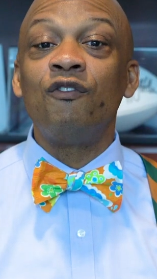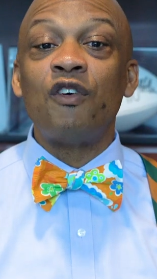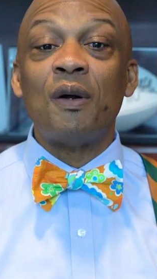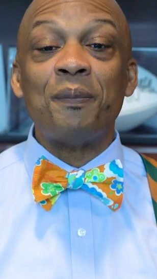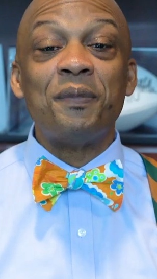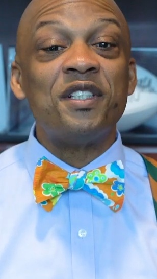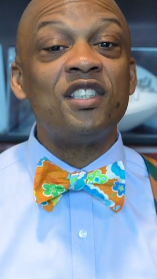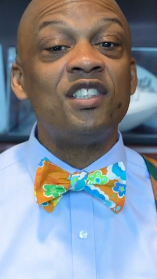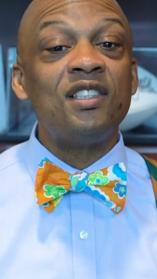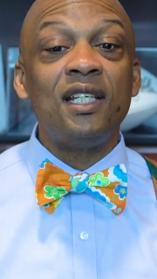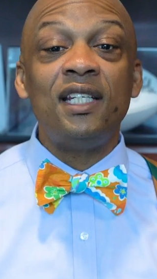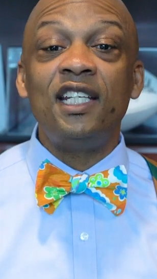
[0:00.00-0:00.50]
from
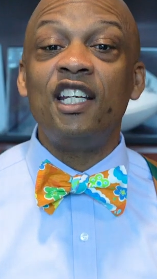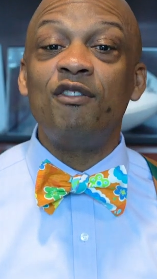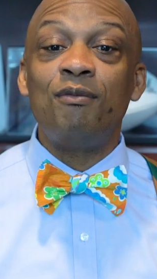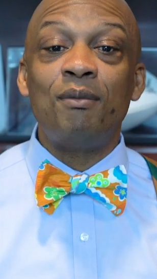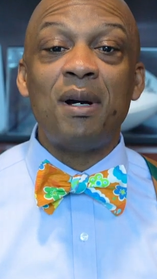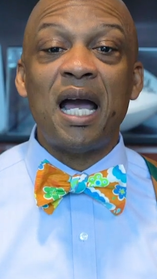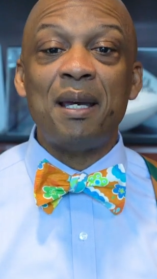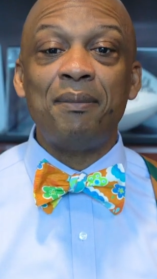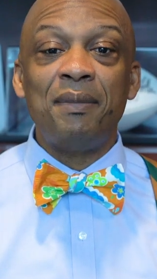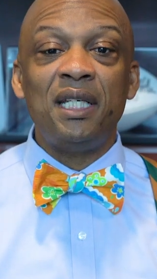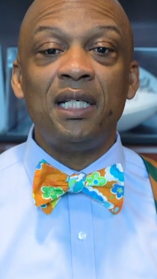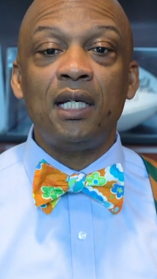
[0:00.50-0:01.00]
the City of
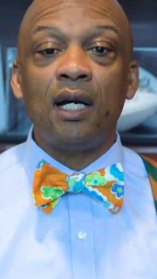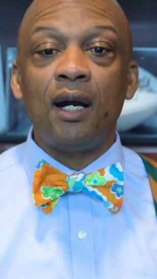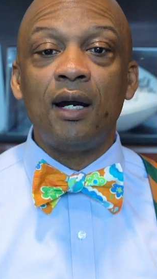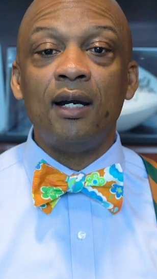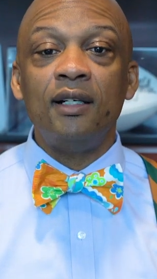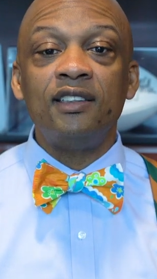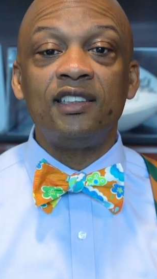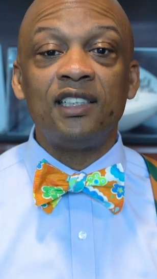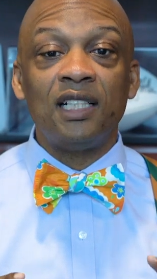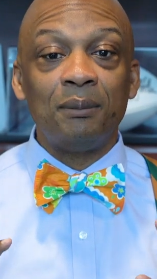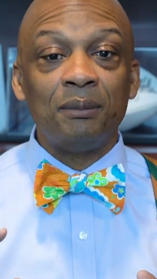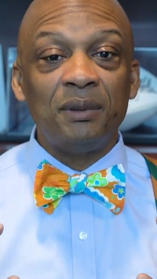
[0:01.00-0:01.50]
Miami
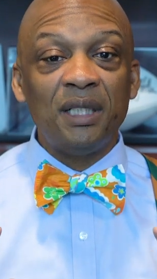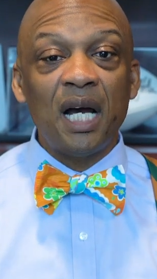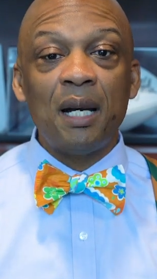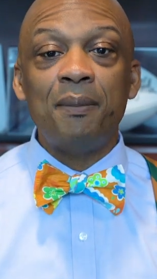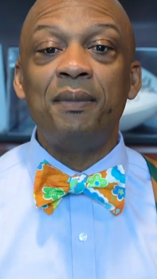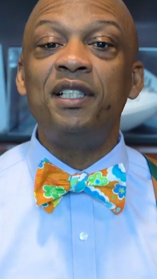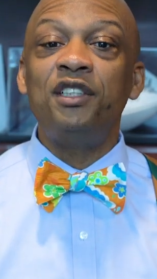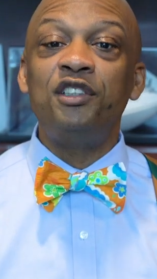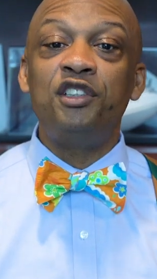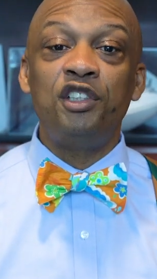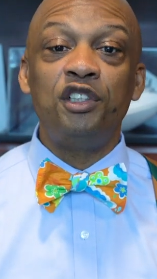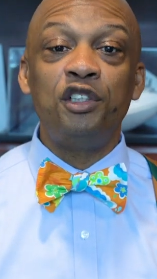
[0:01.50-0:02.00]
Gardens, and I'm
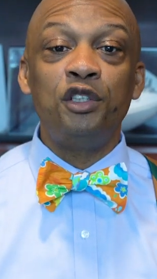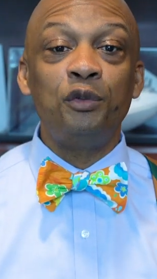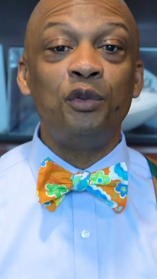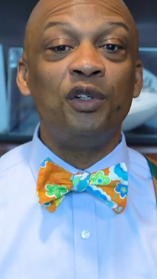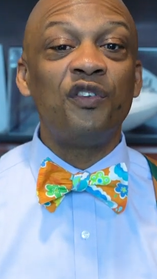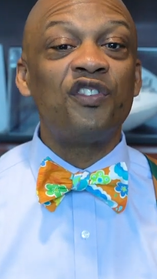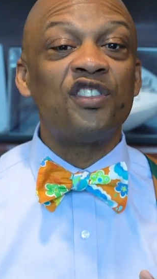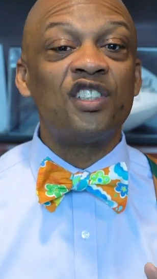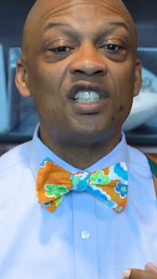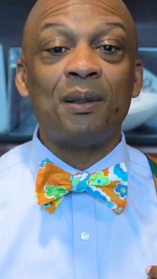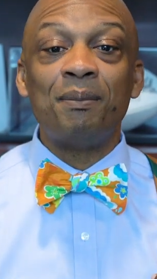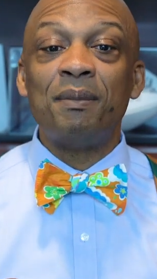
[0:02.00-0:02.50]
coming to you
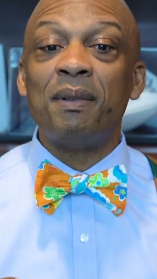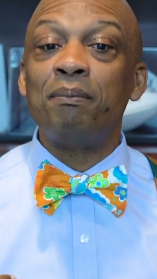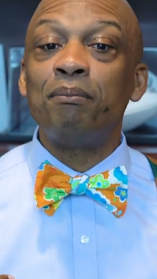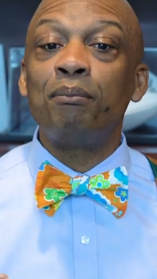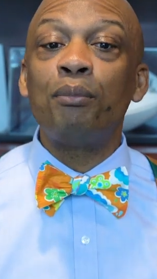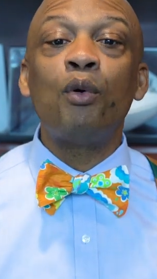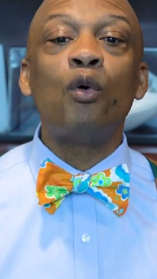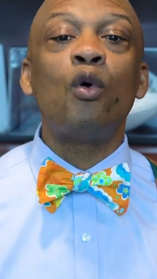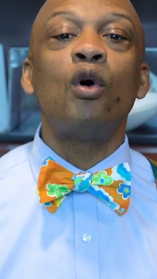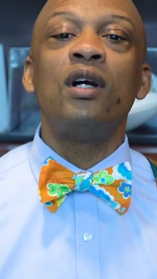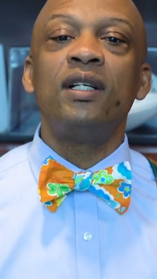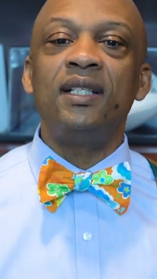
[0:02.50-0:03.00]
with some
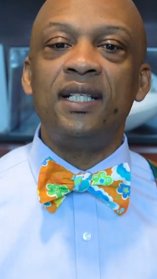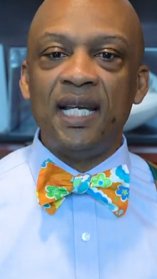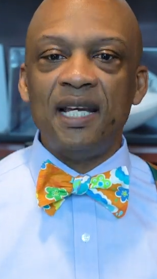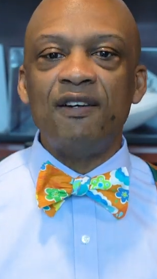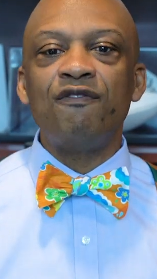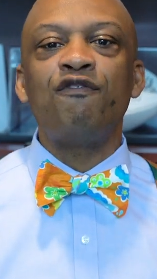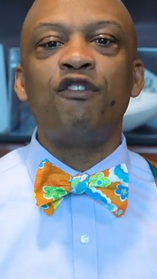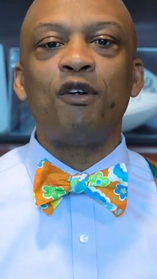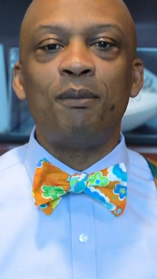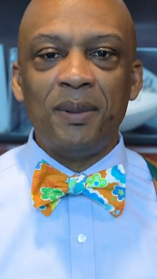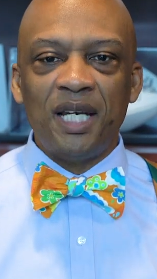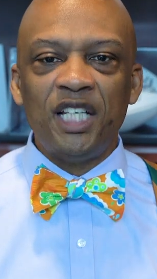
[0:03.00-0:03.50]
important
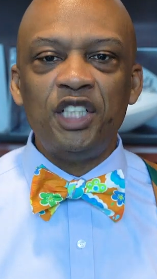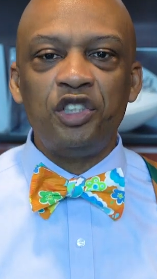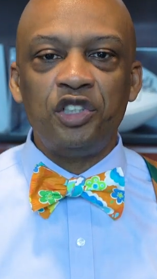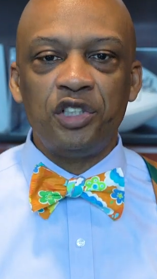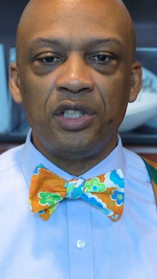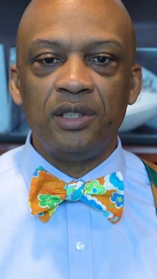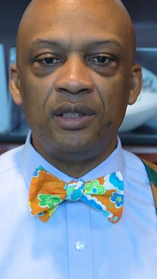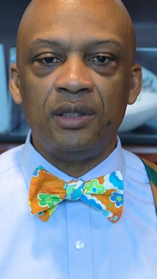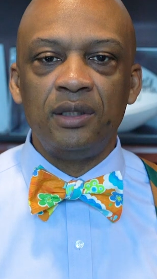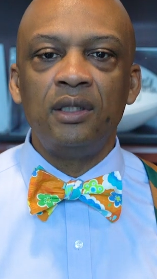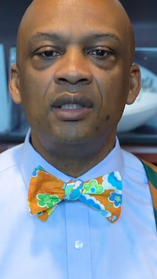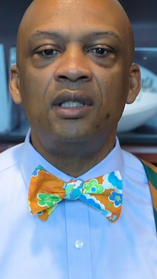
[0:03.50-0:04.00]

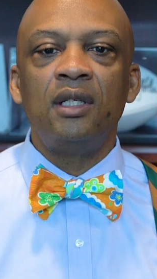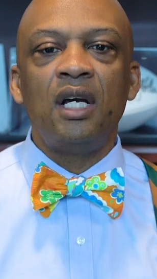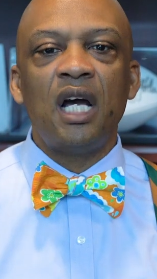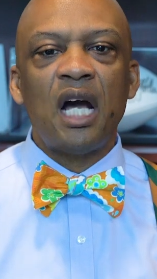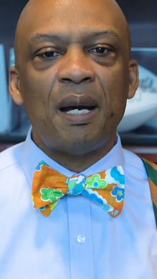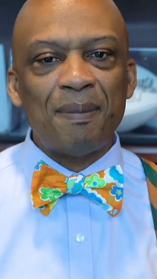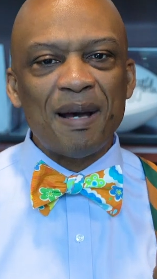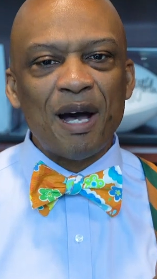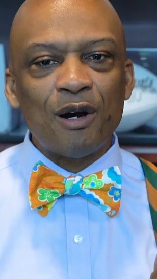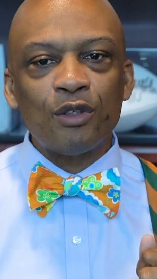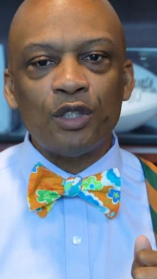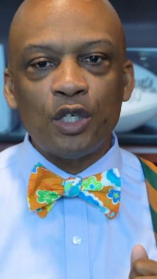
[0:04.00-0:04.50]
information
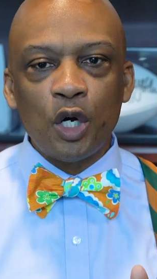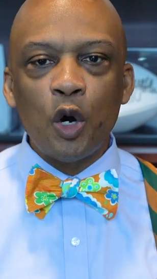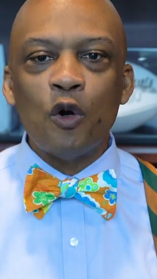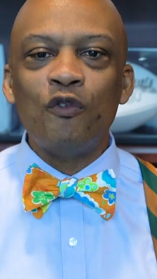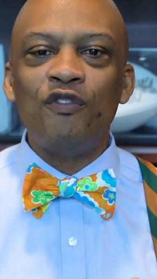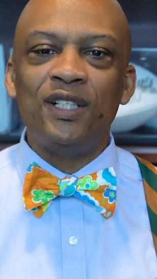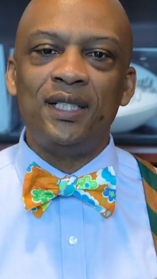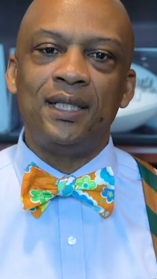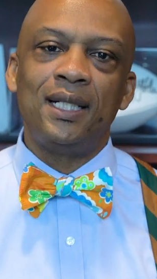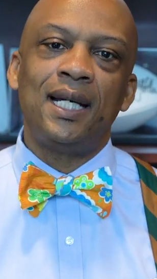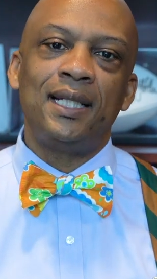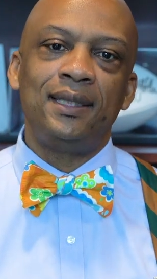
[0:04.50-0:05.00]
about
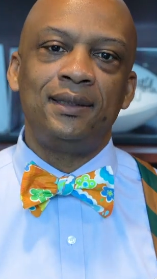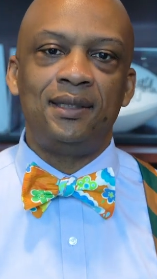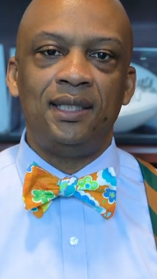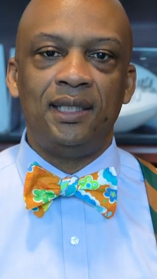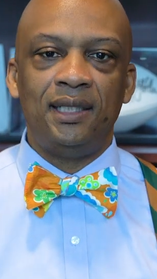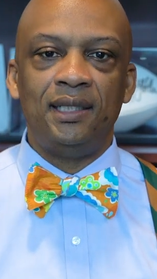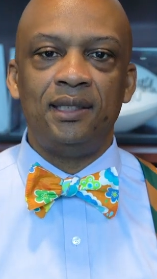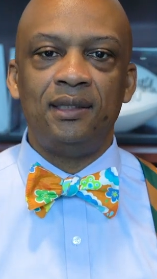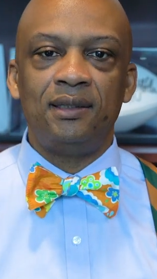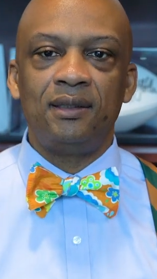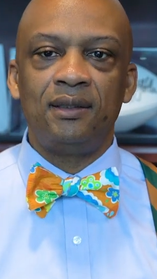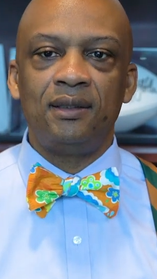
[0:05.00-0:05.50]

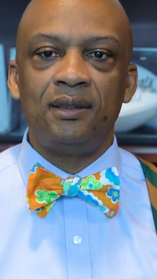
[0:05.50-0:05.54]
COVID-19.